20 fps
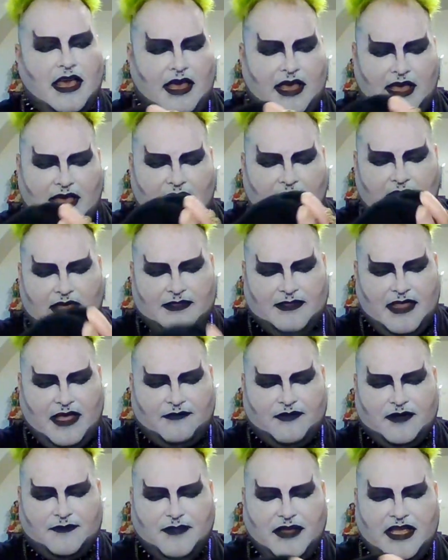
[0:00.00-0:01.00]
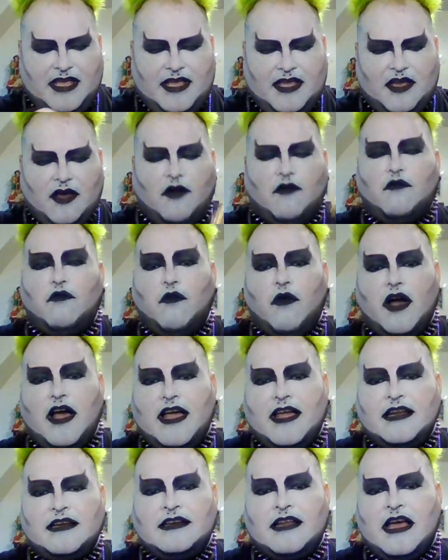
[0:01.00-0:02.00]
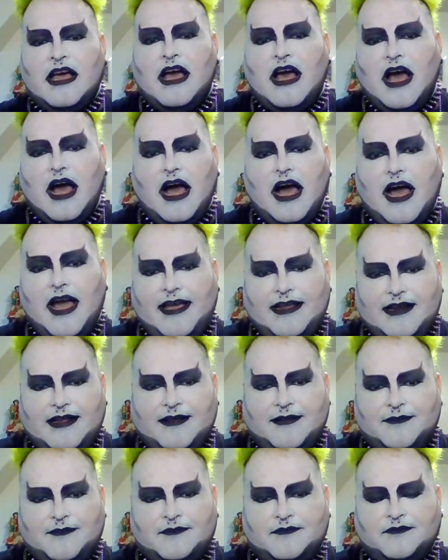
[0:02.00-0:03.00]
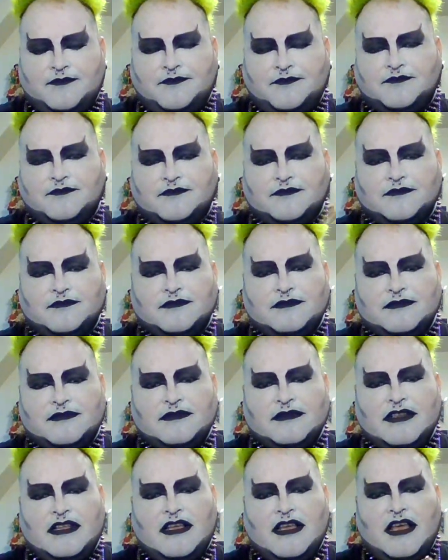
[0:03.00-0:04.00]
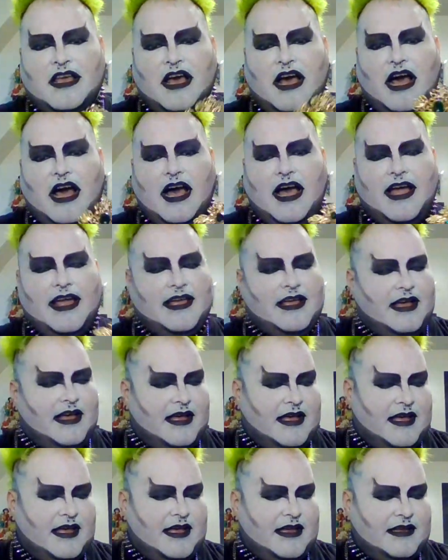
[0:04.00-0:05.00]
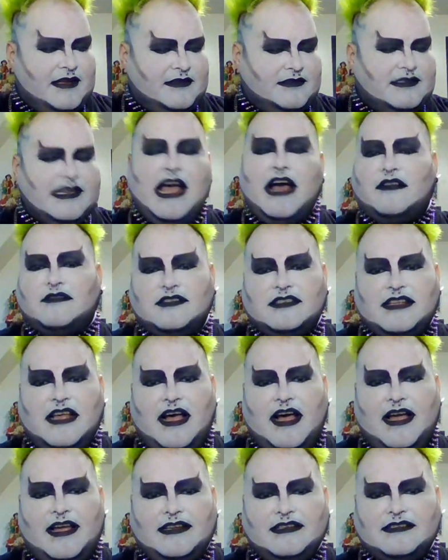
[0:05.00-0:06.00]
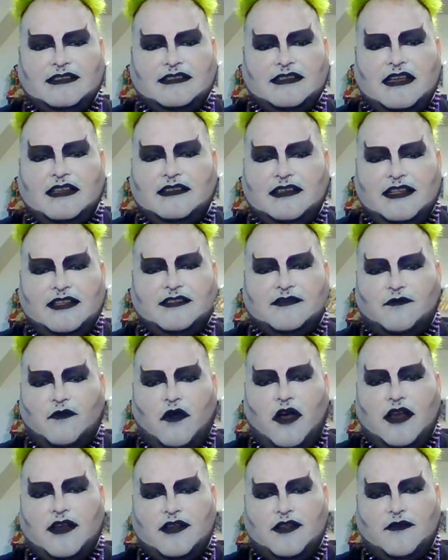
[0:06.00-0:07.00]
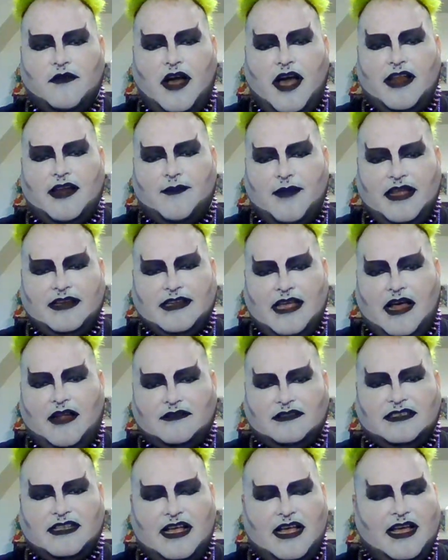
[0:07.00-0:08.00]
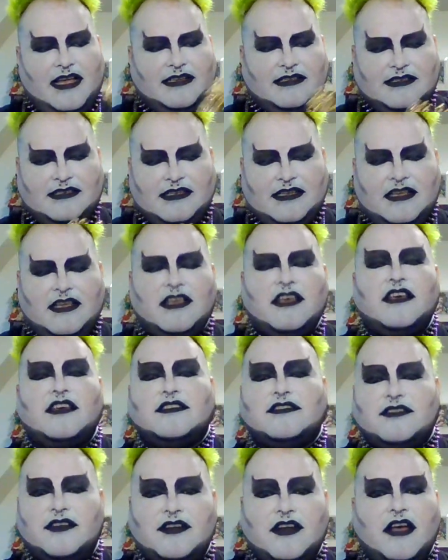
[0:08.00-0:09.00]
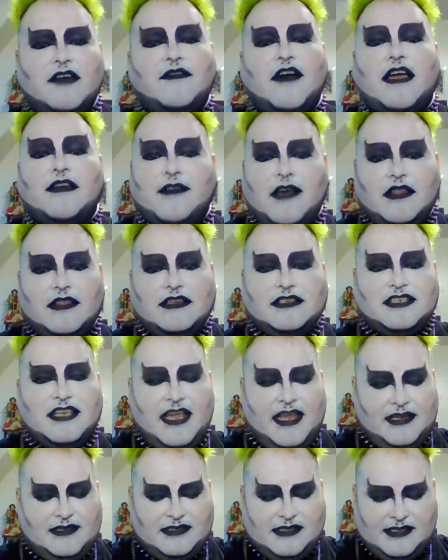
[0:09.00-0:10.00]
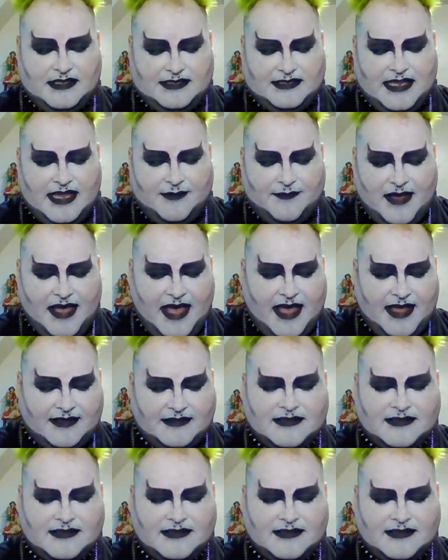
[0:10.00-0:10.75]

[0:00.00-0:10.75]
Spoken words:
and that would be one item I downsized. At least one new item I downsized. Sure enough, I found the chains in the same bag.